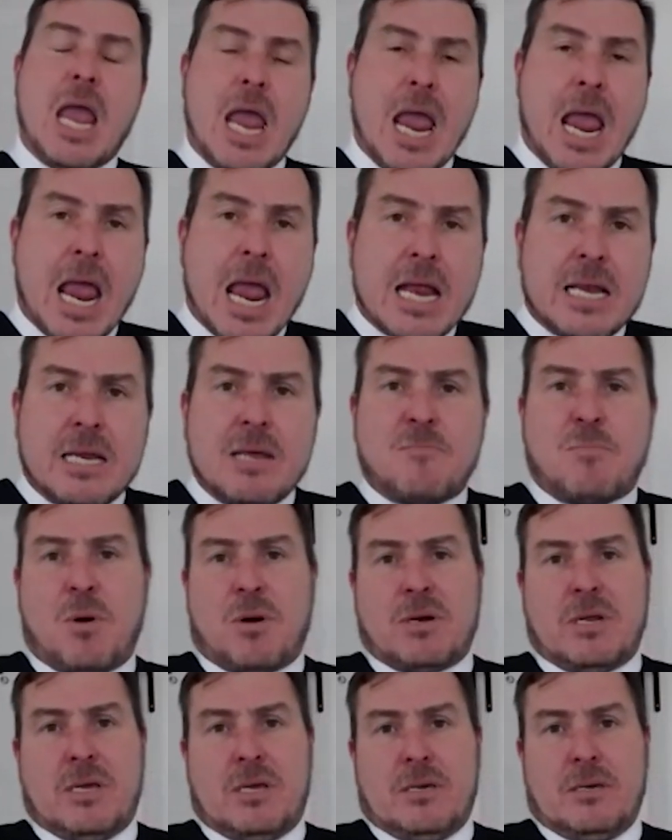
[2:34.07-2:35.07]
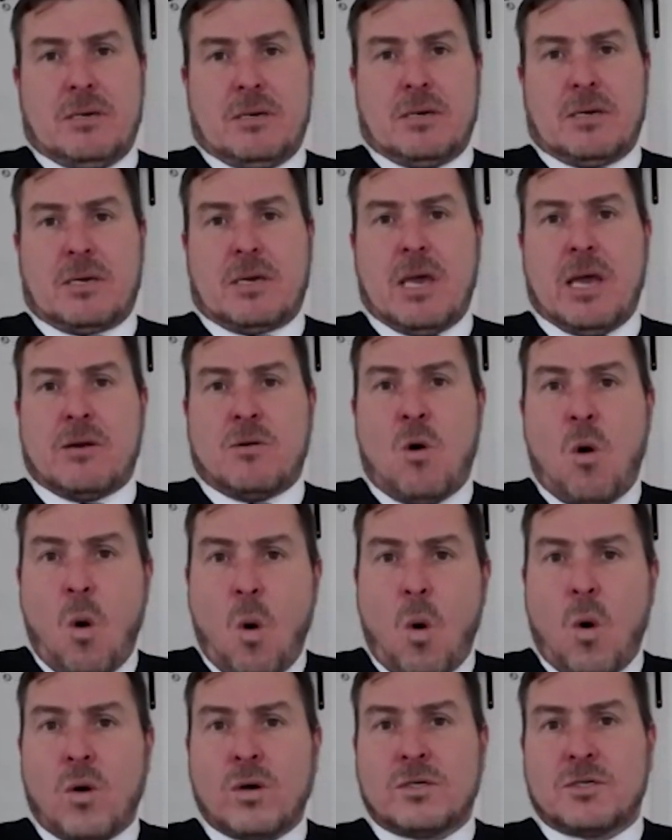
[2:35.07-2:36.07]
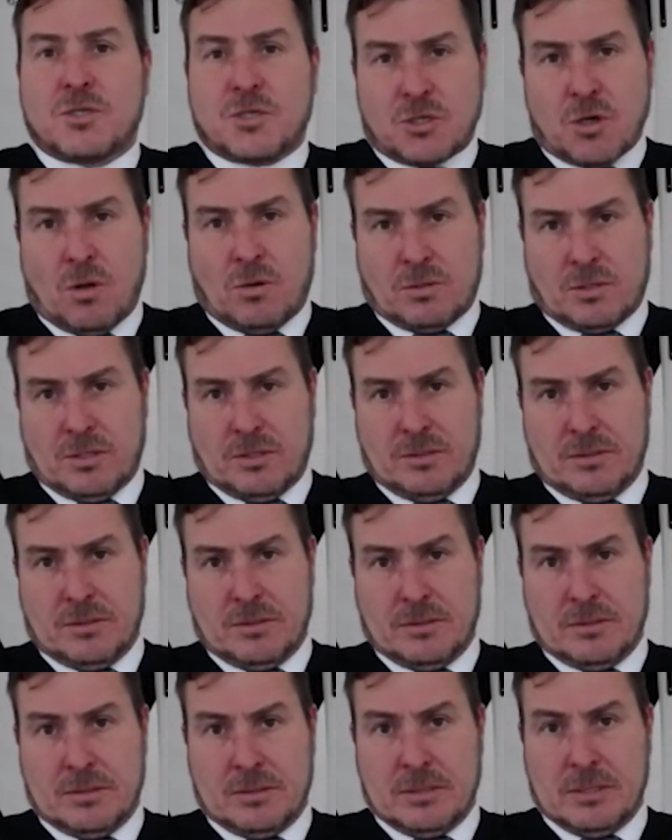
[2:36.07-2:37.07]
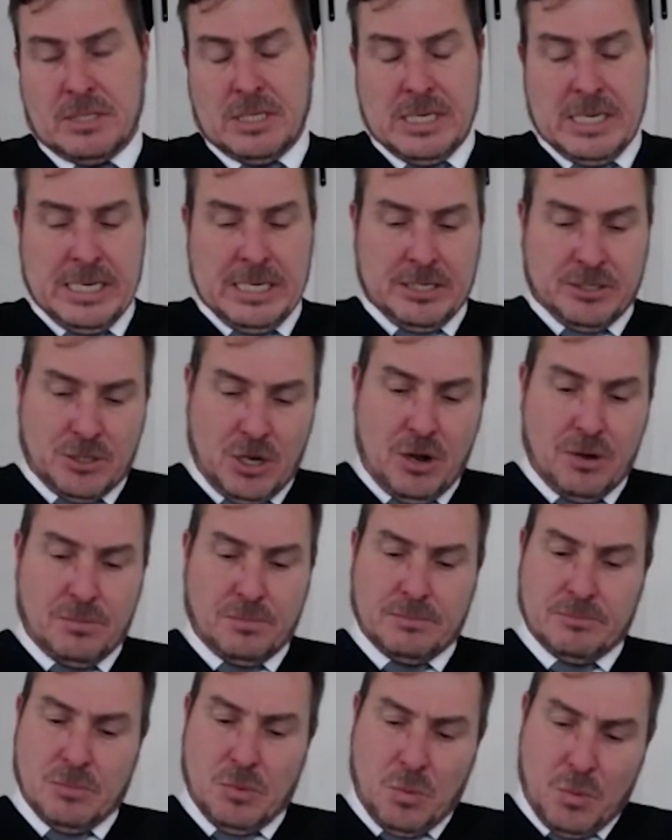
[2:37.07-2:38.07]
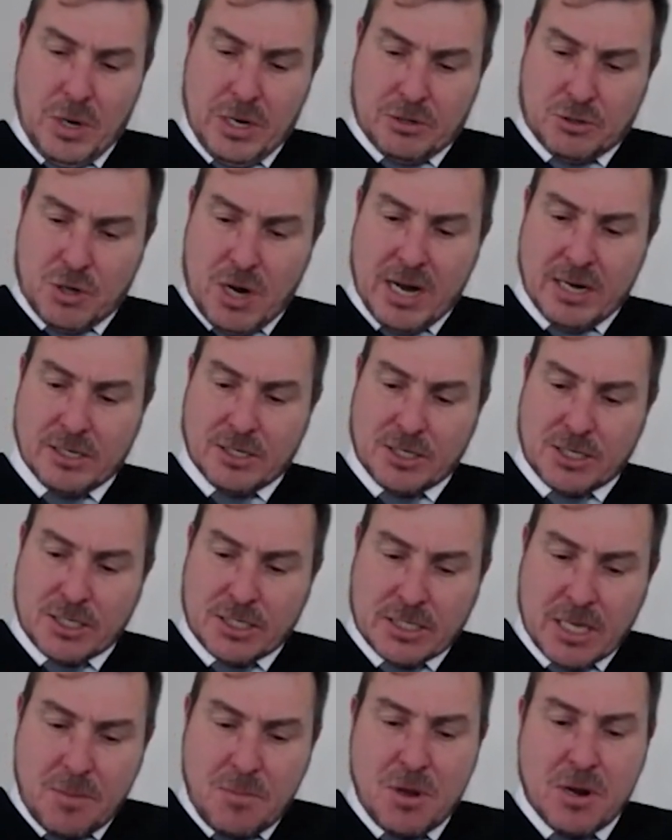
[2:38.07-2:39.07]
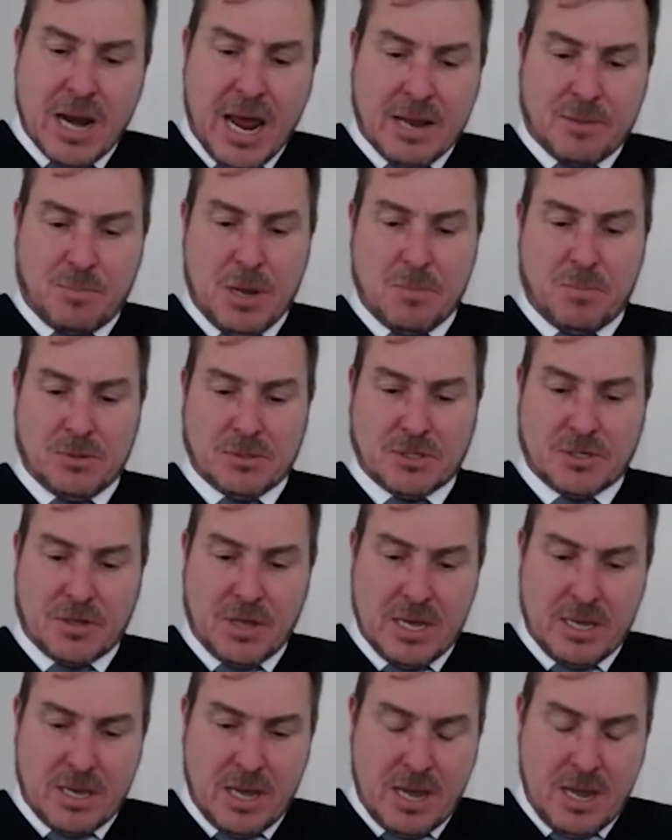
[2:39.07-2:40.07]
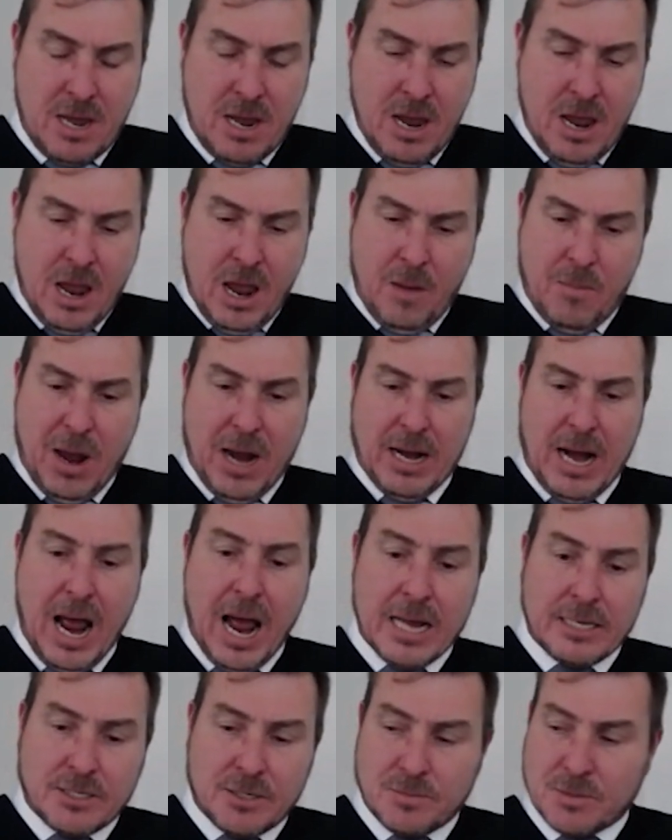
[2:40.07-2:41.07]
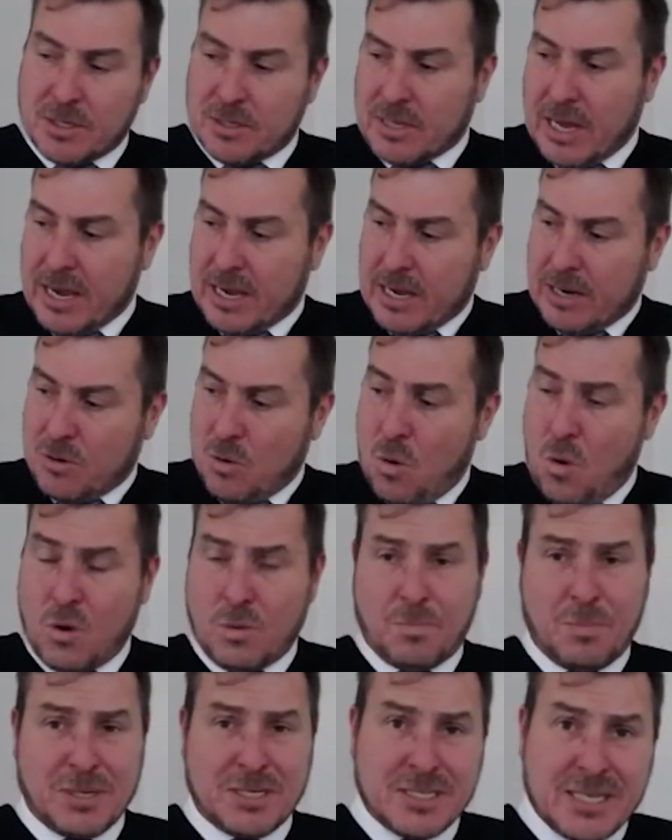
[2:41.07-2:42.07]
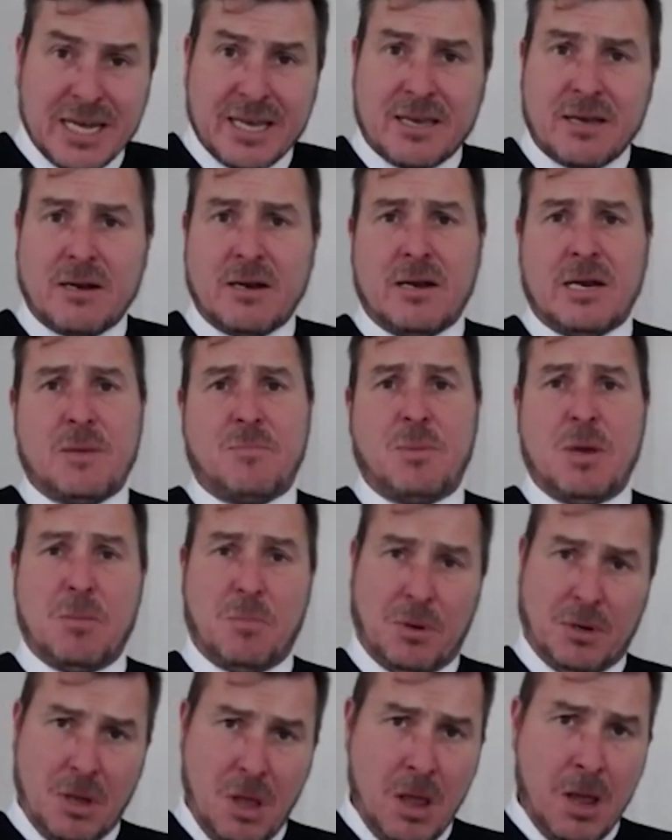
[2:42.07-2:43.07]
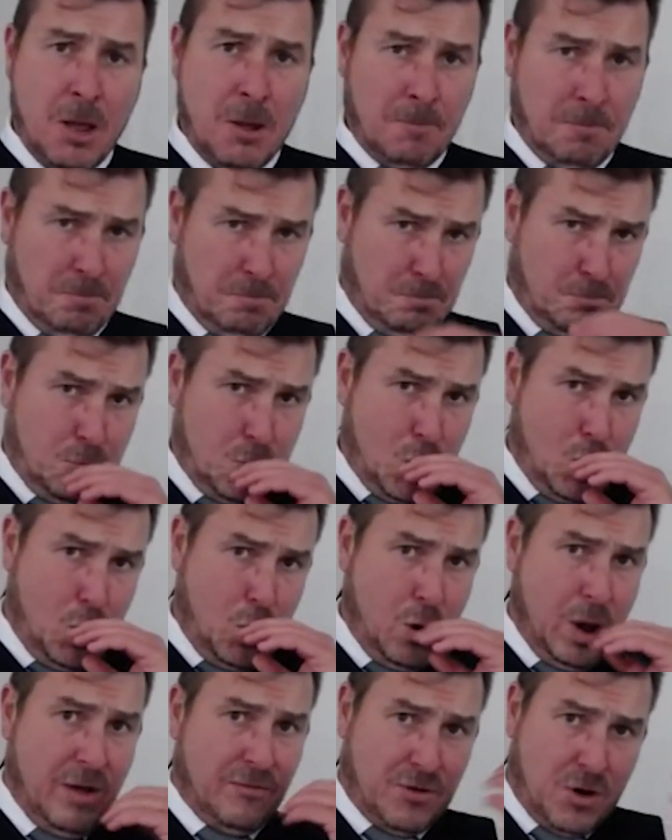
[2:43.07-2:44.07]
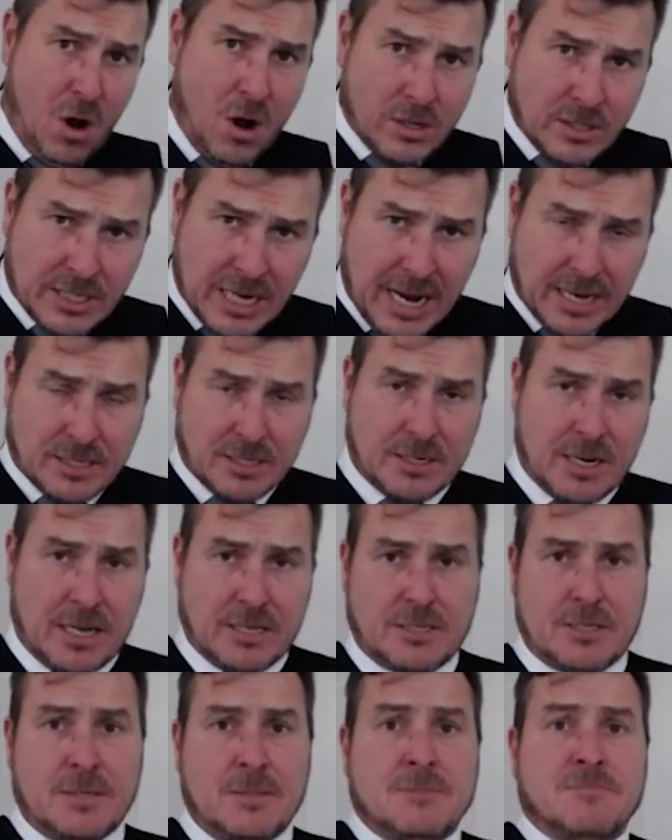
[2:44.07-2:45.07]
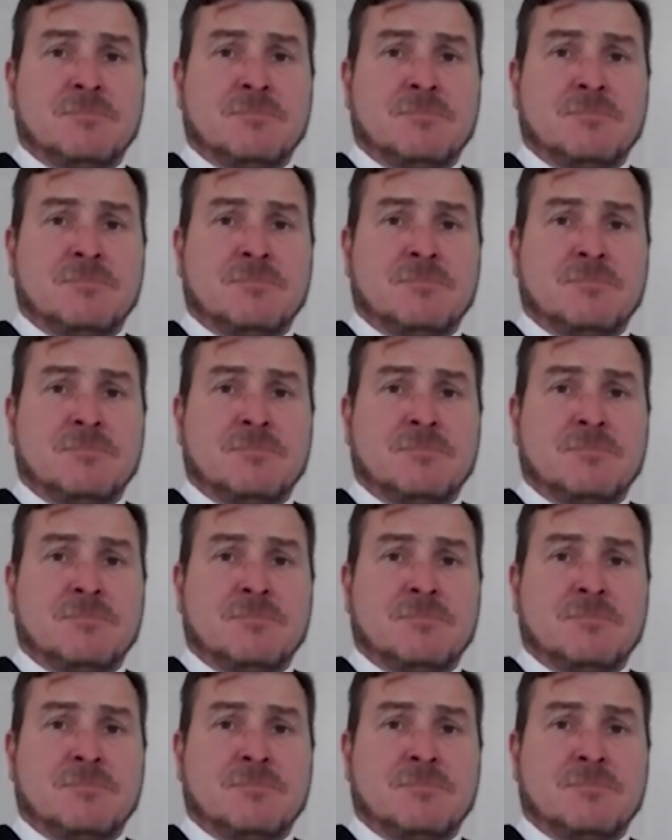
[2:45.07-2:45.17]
Anybody can hoard salt. So we're trying to stimulate people's thinking about items that they can hoard, particularly people who have contacted us